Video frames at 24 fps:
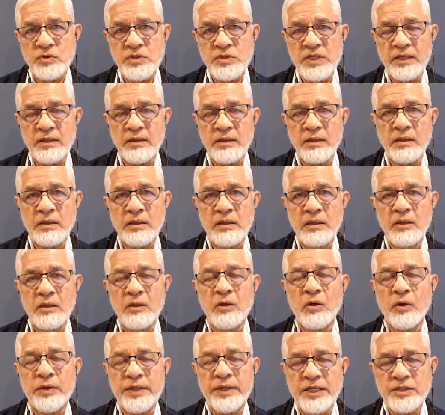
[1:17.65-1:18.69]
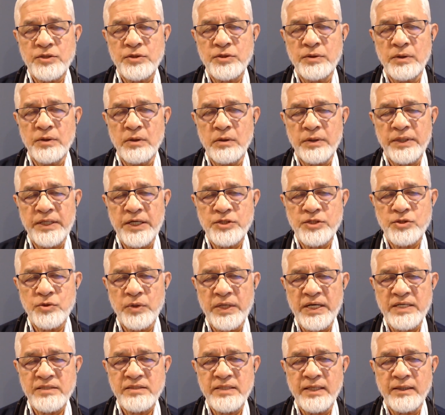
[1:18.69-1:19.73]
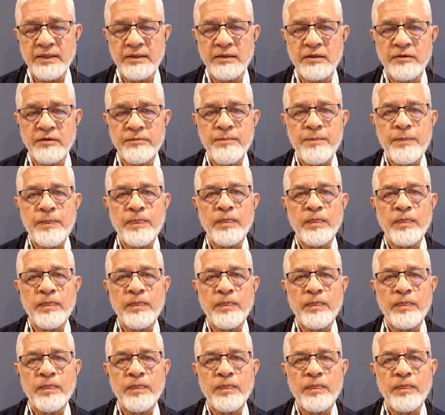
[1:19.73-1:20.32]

cycle or cash to cash cycle?